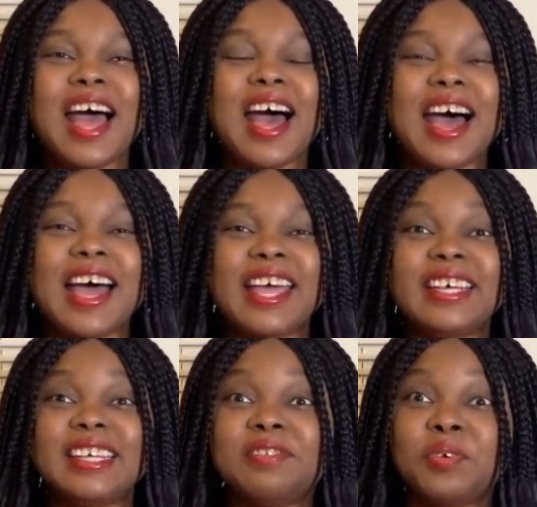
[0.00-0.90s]
I
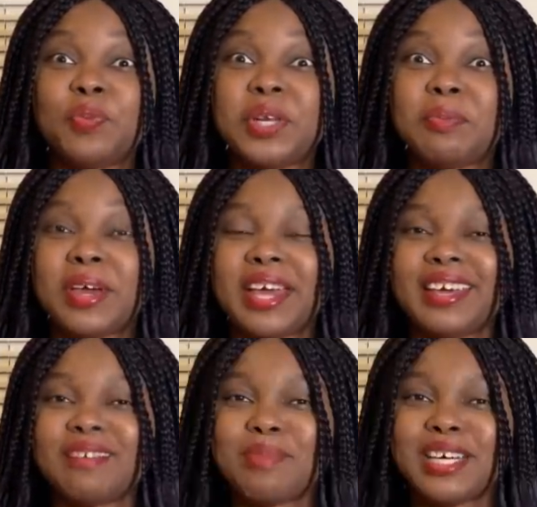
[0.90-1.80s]
live in
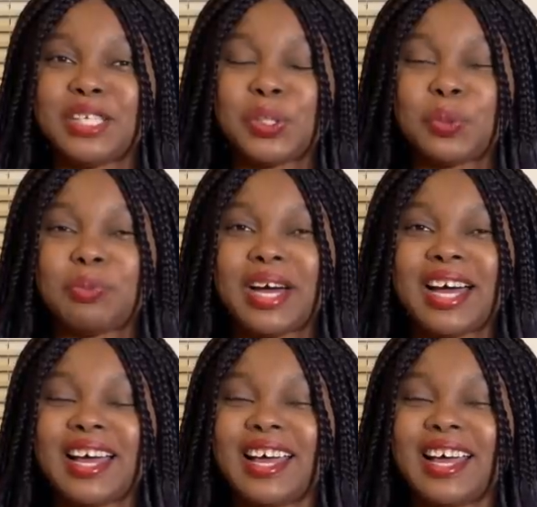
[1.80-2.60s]
Winnipeg, Manitoba,